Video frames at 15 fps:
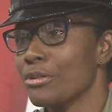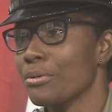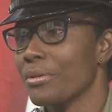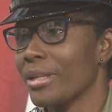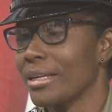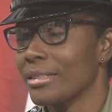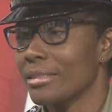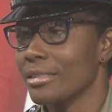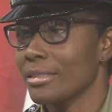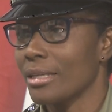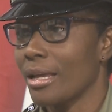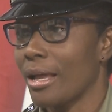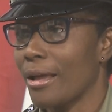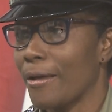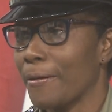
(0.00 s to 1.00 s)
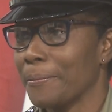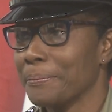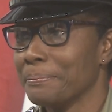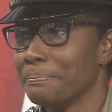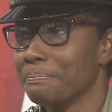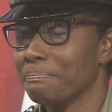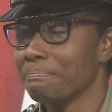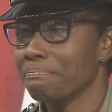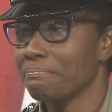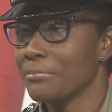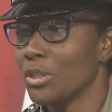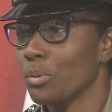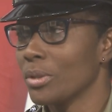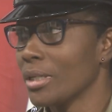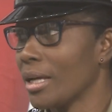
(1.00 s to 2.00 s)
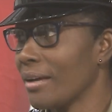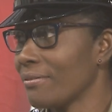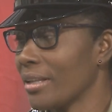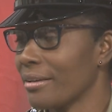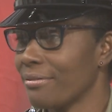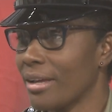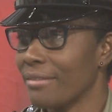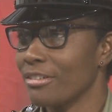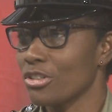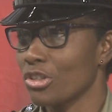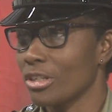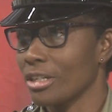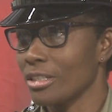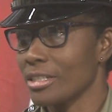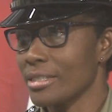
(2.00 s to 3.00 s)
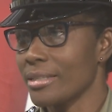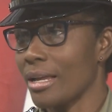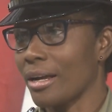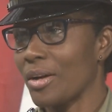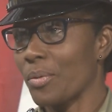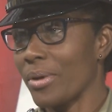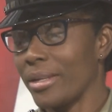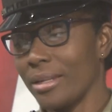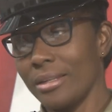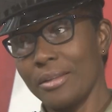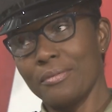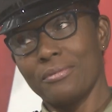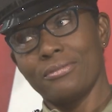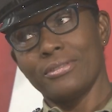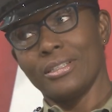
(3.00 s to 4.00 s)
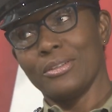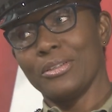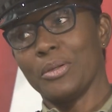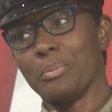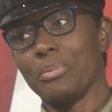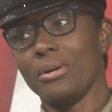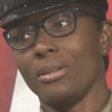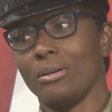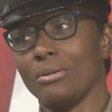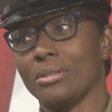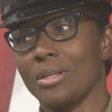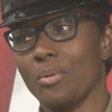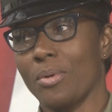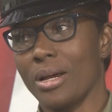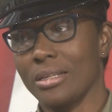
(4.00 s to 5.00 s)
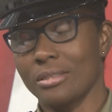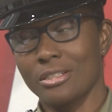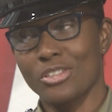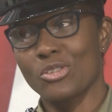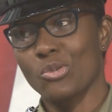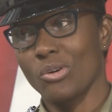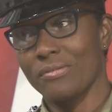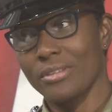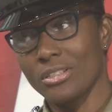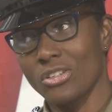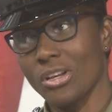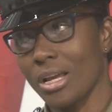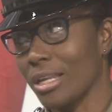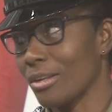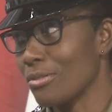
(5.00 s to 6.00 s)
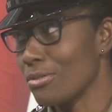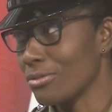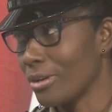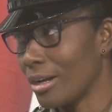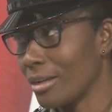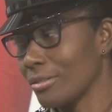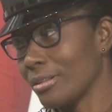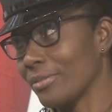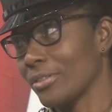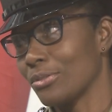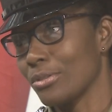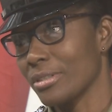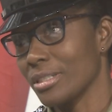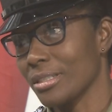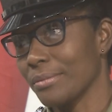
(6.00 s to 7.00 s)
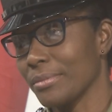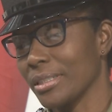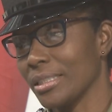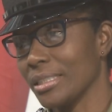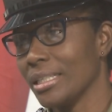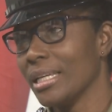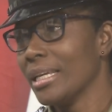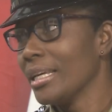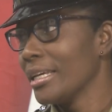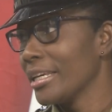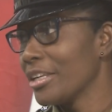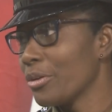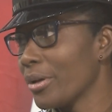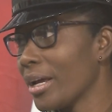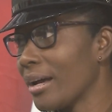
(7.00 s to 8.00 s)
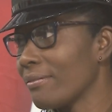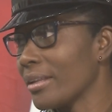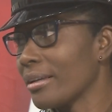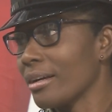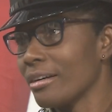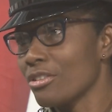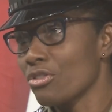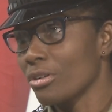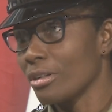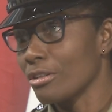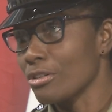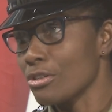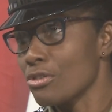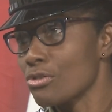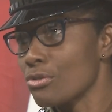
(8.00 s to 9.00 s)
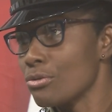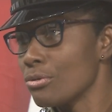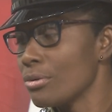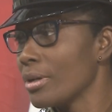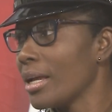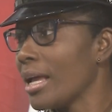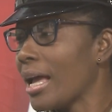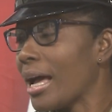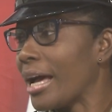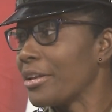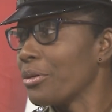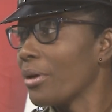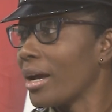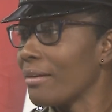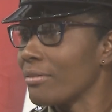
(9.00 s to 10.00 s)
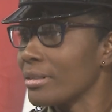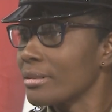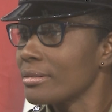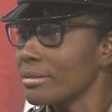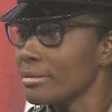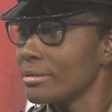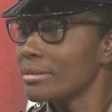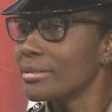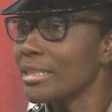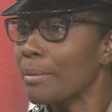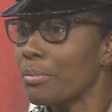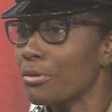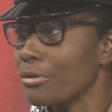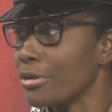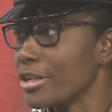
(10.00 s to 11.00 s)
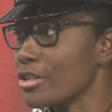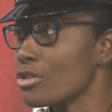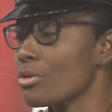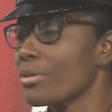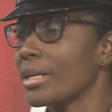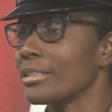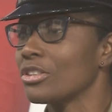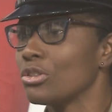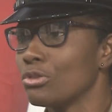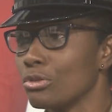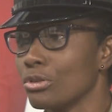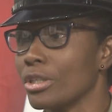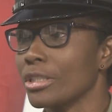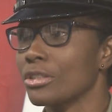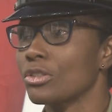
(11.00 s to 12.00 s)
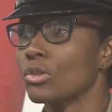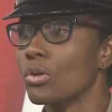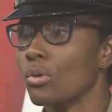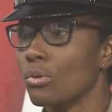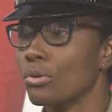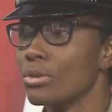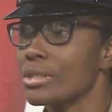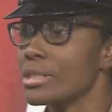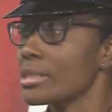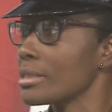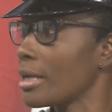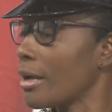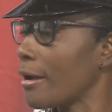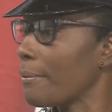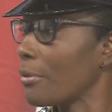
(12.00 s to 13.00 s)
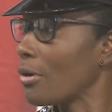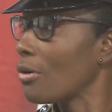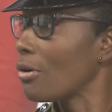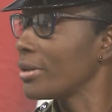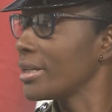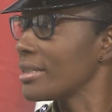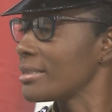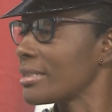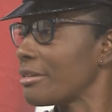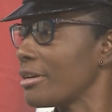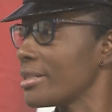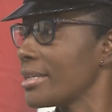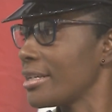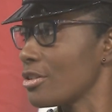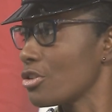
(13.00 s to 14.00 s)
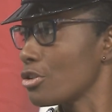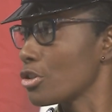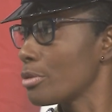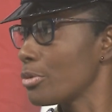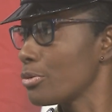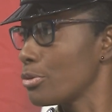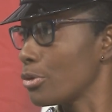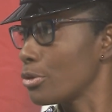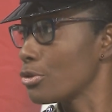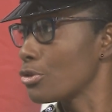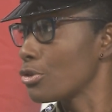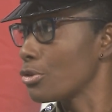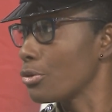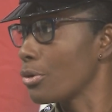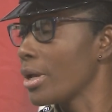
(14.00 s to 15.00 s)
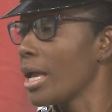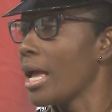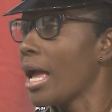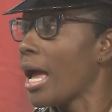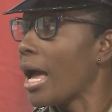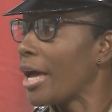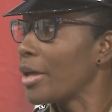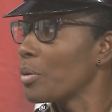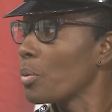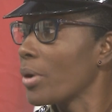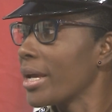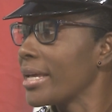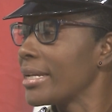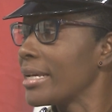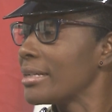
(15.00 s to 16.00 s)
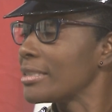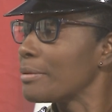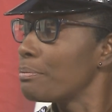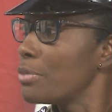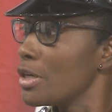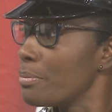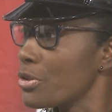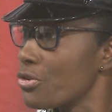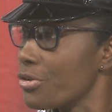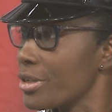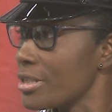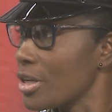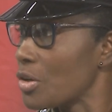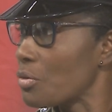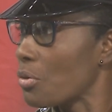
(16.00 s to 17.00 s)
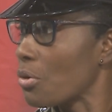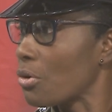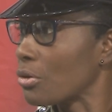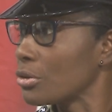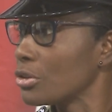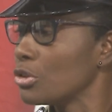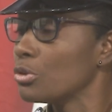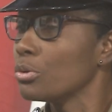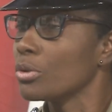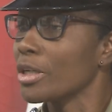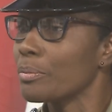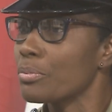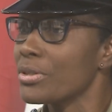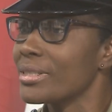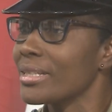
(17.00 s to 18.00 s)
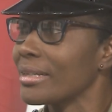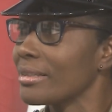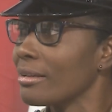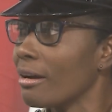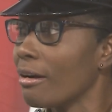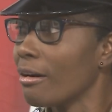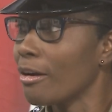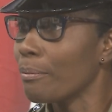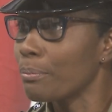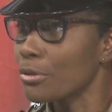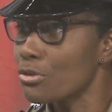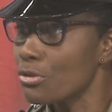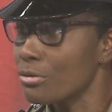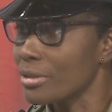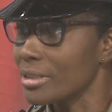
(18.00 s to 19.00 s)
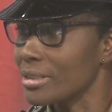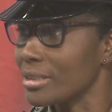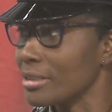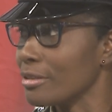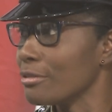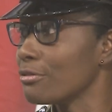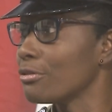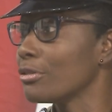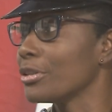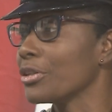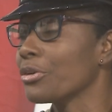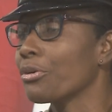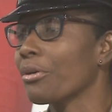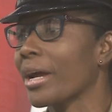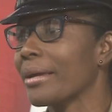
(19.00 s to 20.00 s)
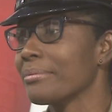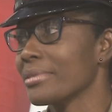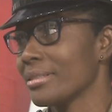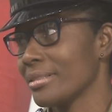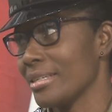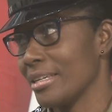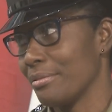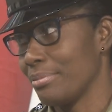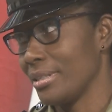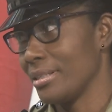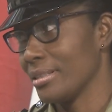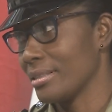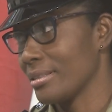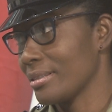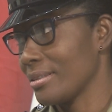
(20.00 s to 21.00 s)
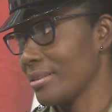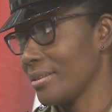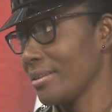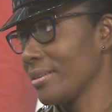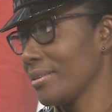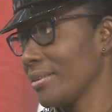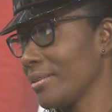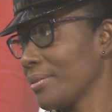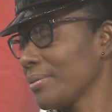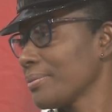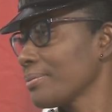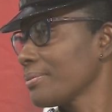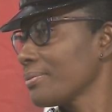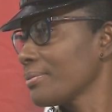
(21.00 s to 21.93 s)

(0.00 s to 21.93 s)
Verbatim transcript: so that um, you wouldn't have like five hundred dollars stuck away, and then you, you know you pull out a wad to show off that you had a whole have, have a whole set of money. You know you have like hundred dollars too, and you have it separate so that you do not cause um, unnecessary attention to be drawn to you. And where there's a perpetrator wrong, you do not present the opportunity for the crime to take place. Right. We